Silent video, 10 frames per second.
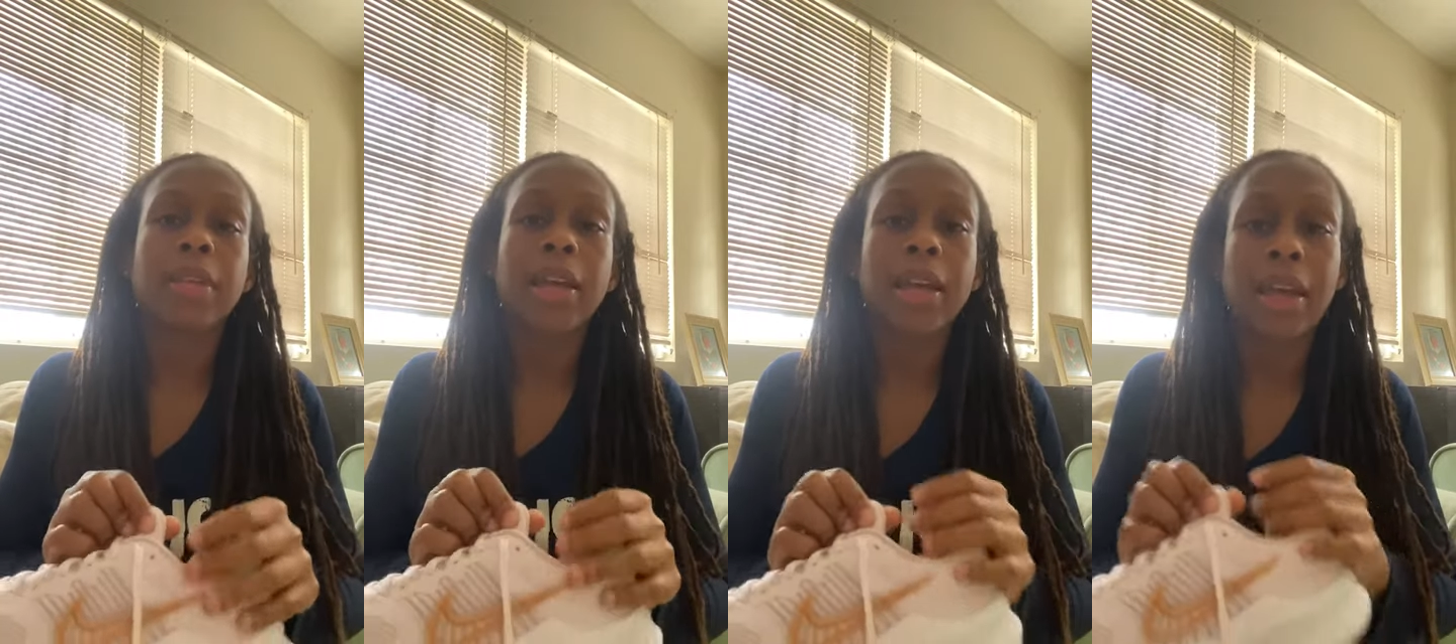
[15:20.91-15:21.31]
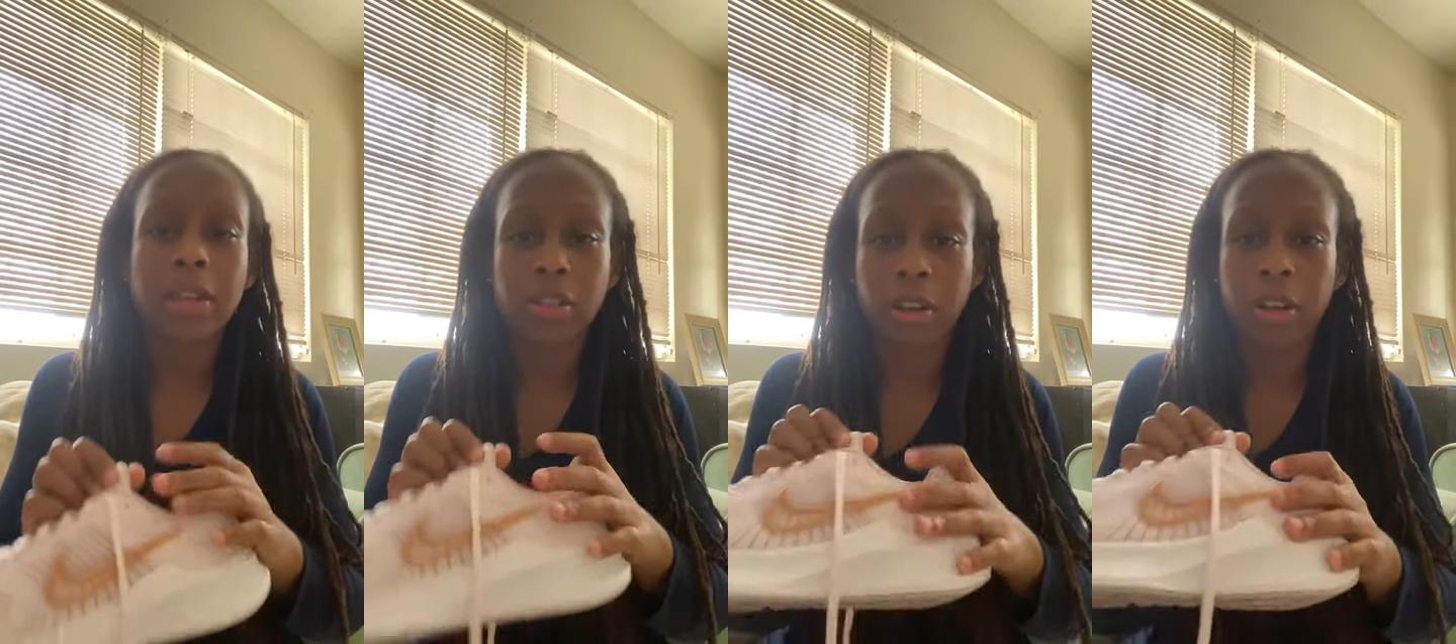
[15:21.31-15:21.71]

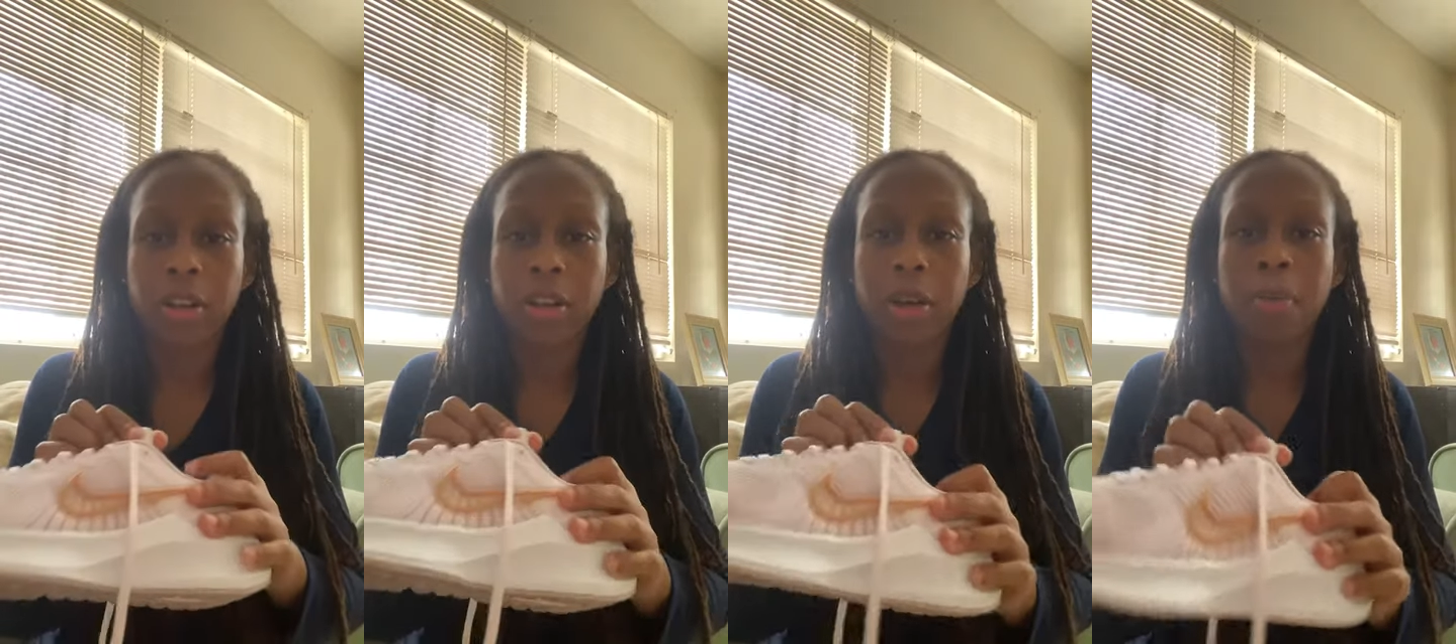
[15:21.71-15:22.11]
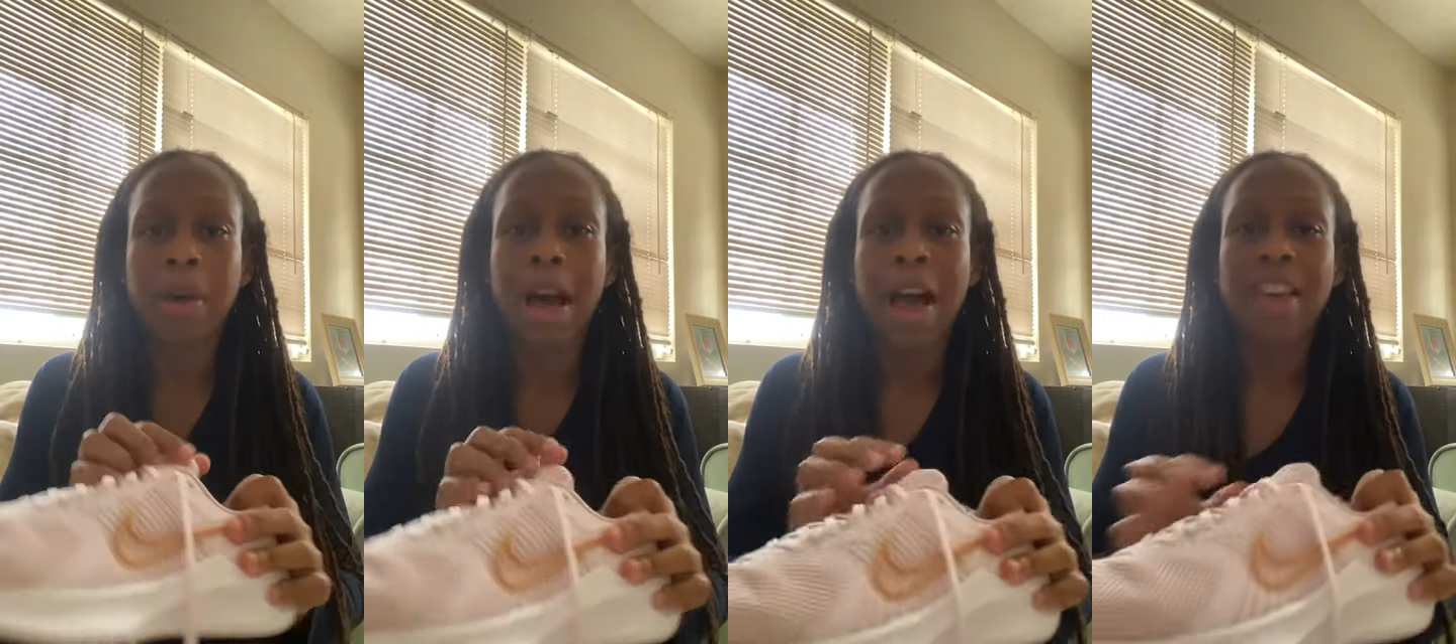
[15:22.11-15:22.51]
hindered
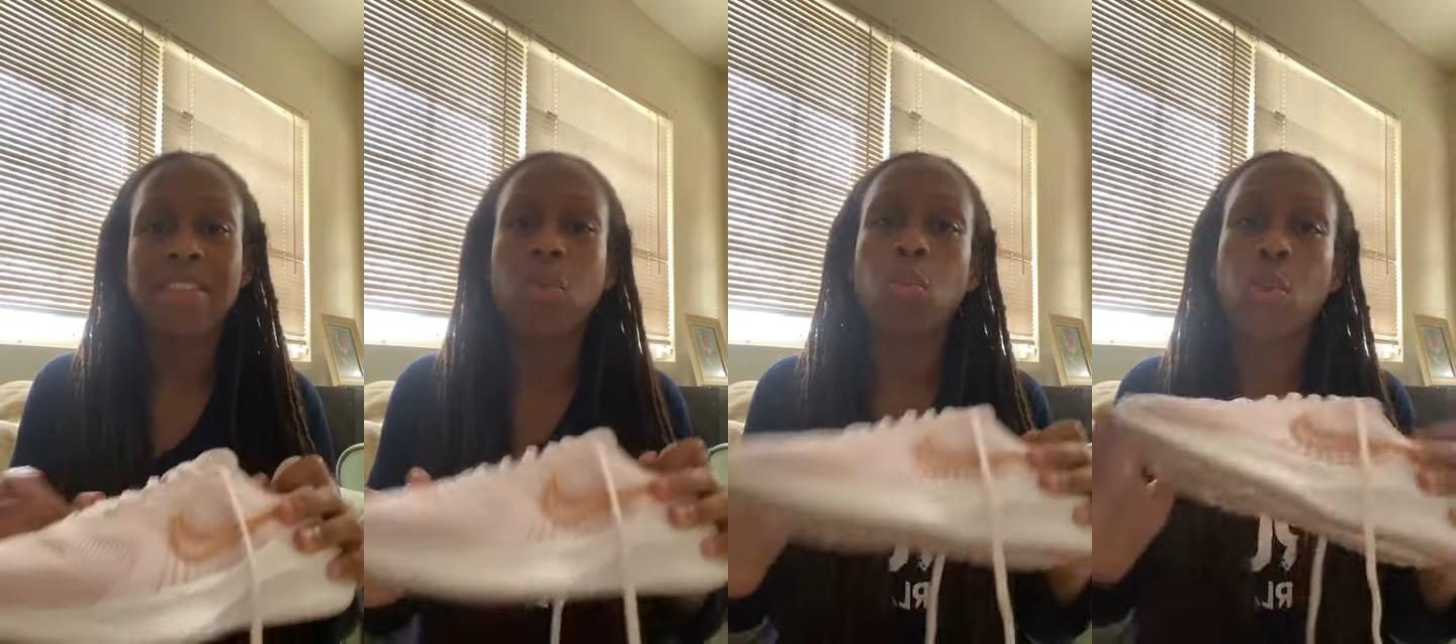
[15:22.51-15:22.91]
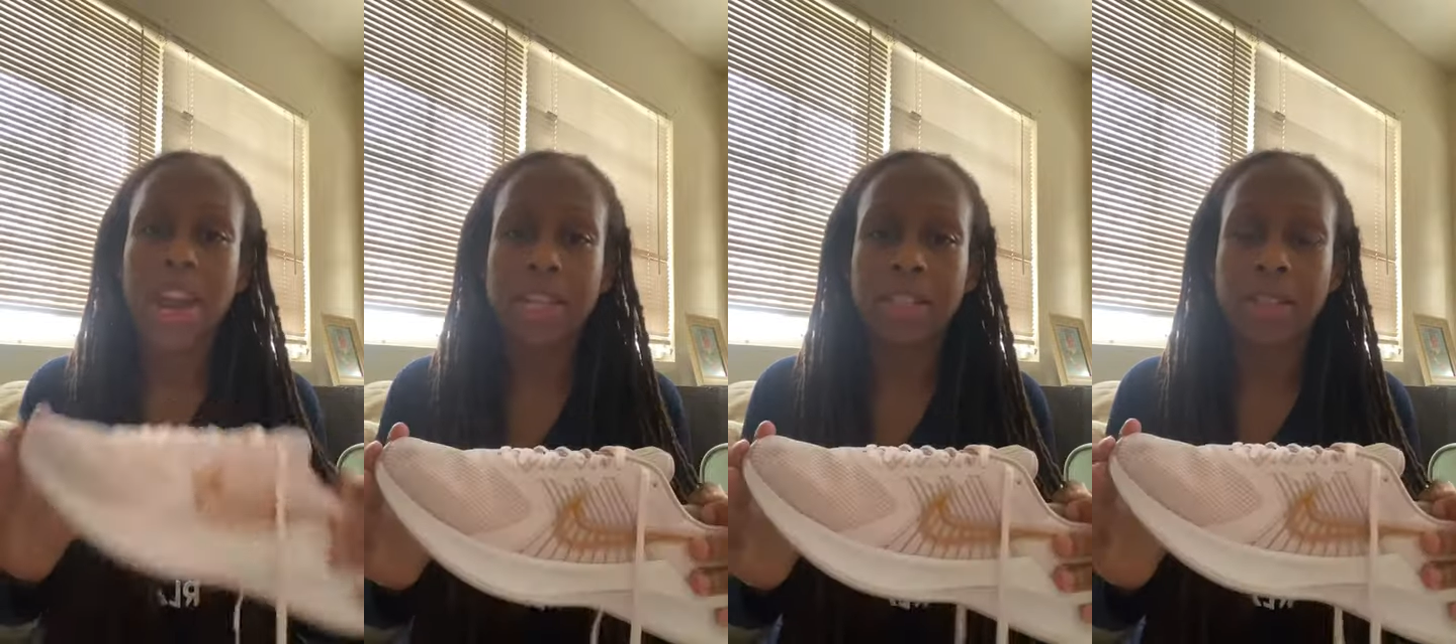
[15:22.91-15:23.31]
by the
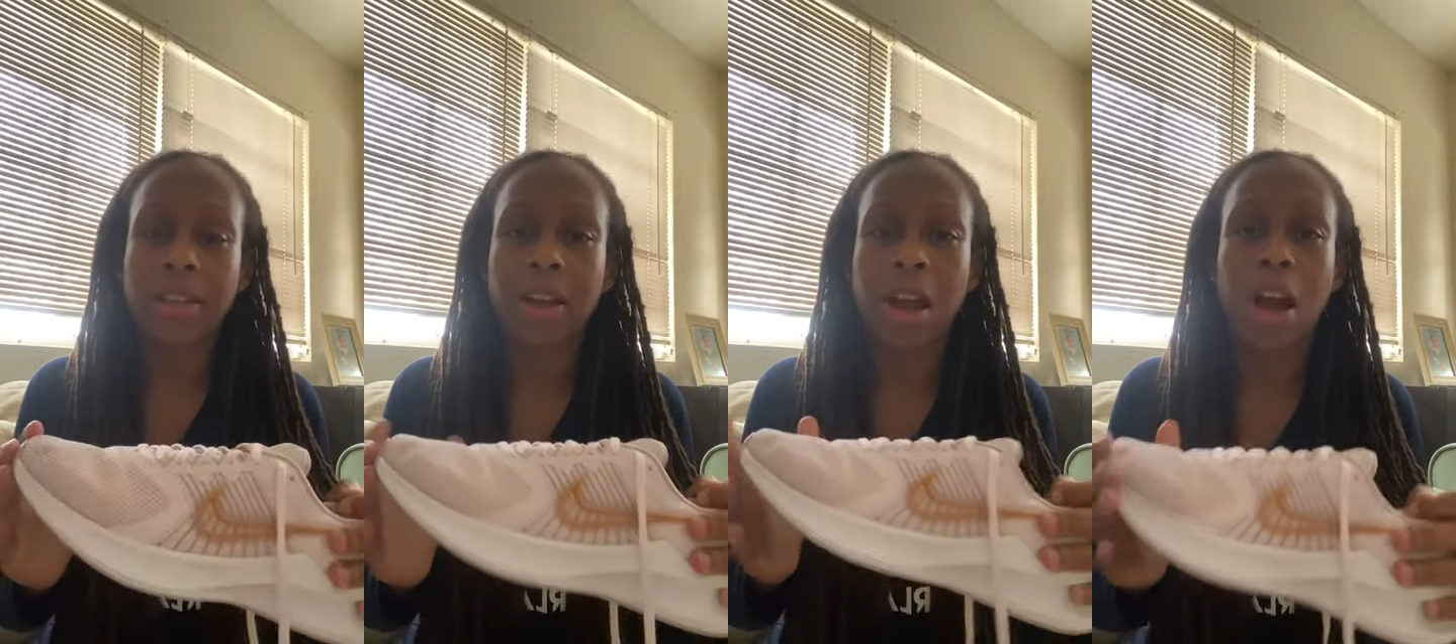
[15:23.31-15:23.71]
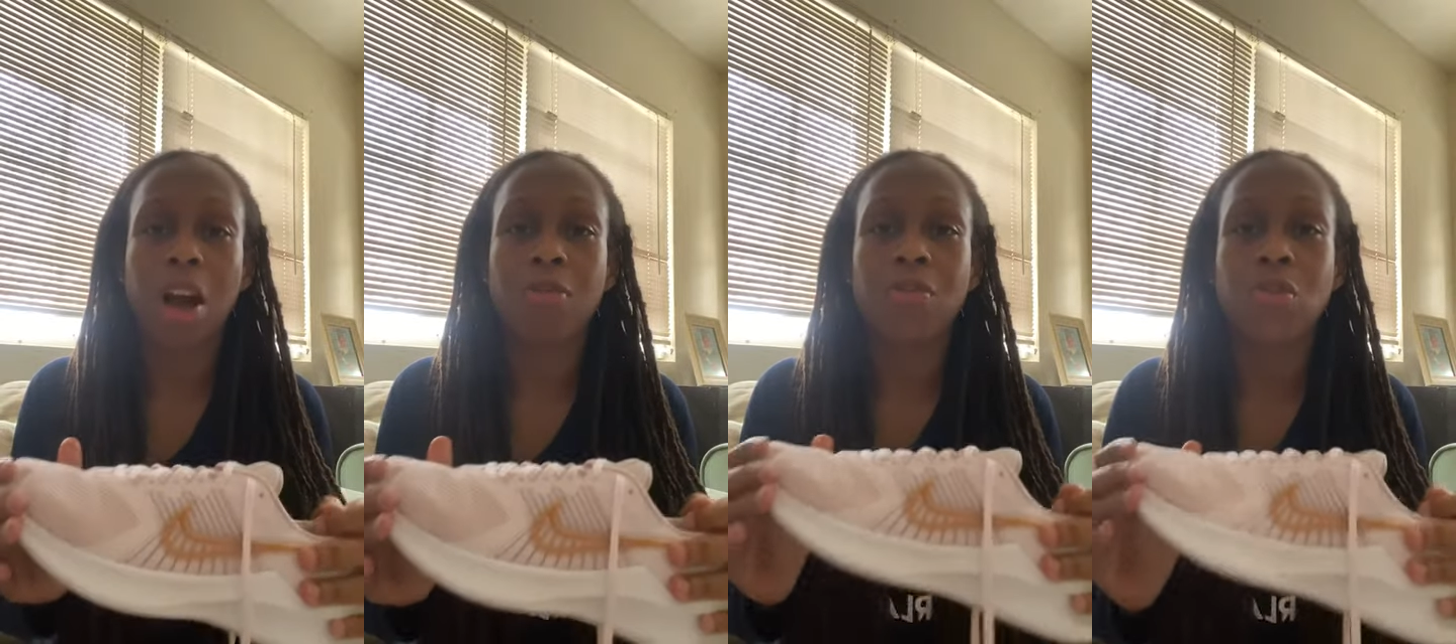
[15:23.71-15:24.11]
weight
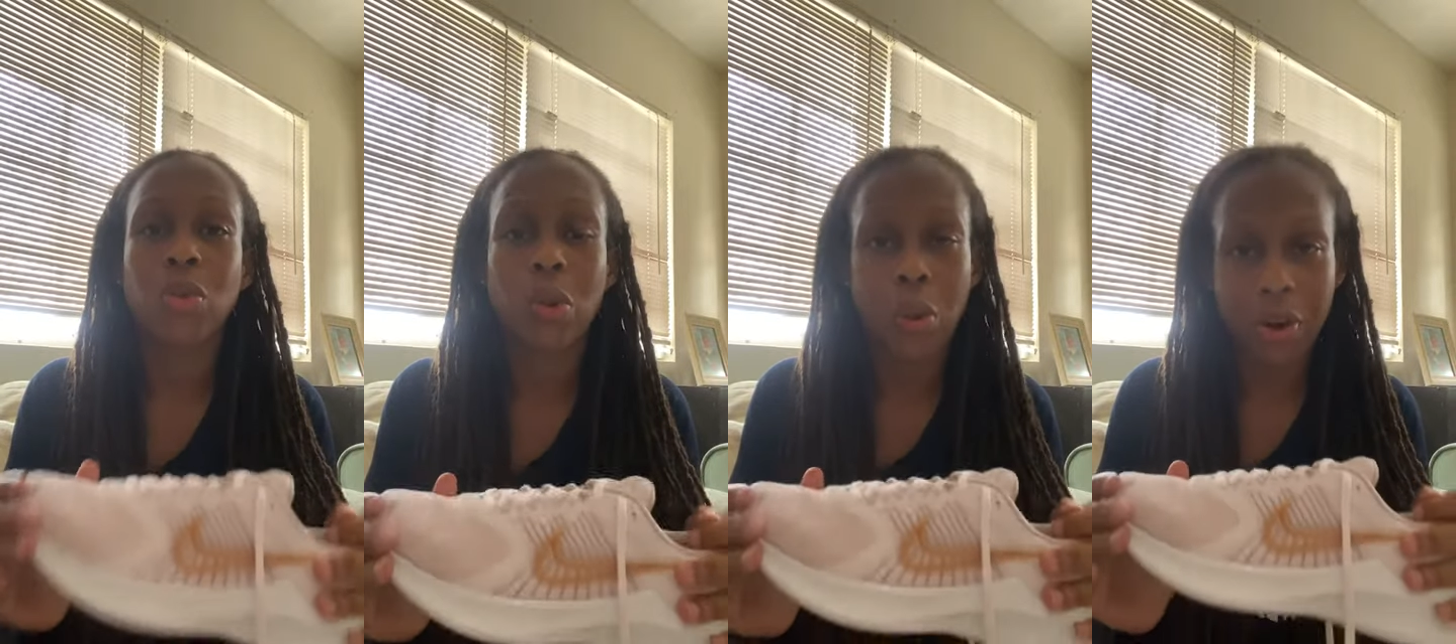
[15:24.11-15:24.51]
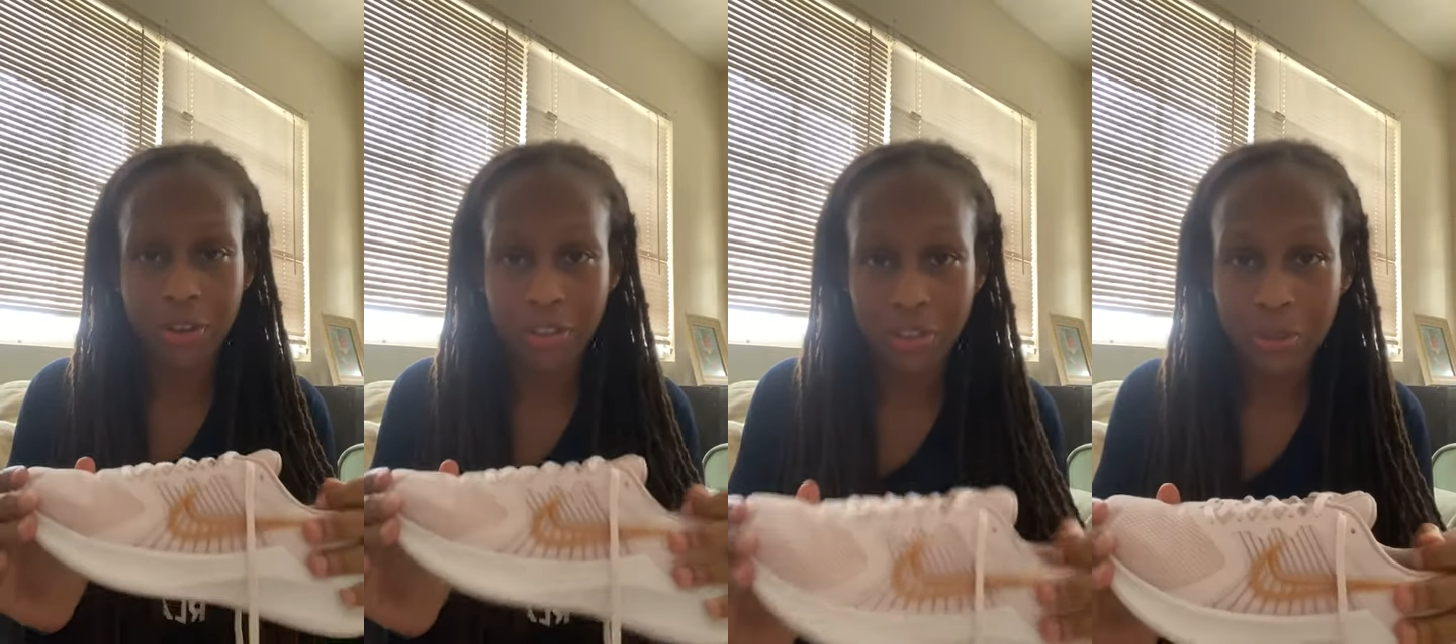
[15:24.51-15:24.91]
of your
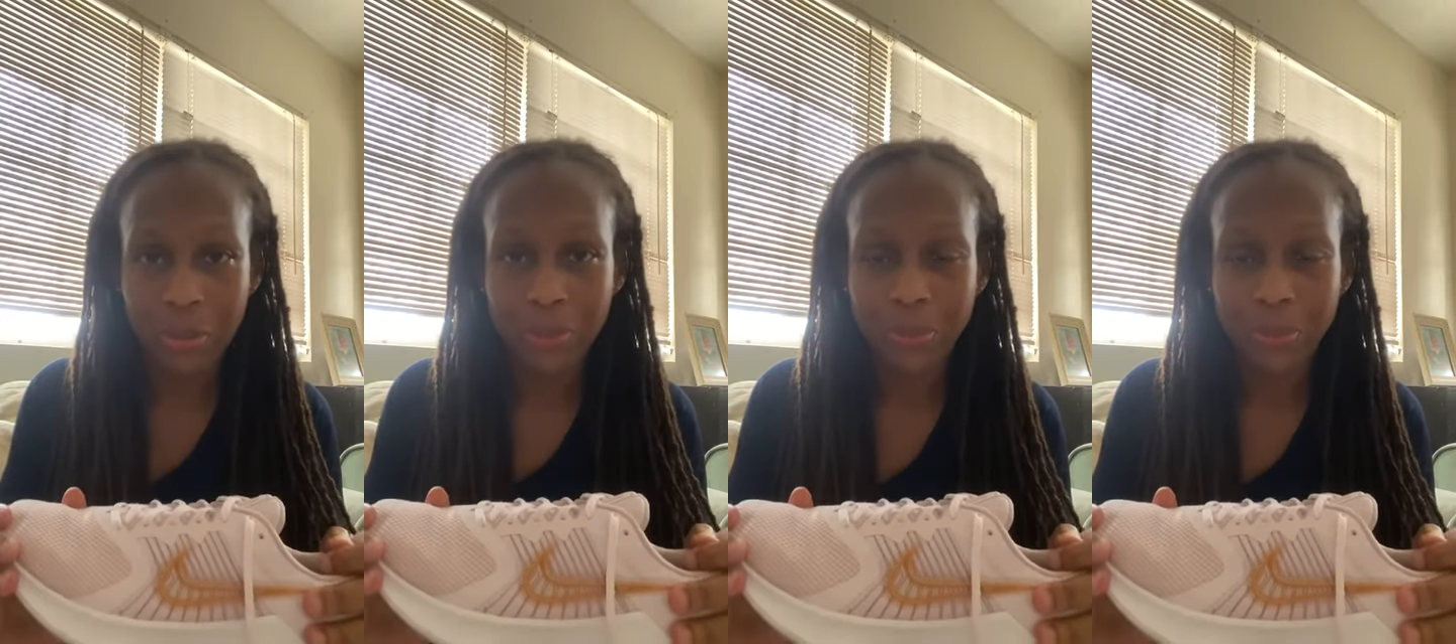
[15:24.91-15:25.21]
shoe.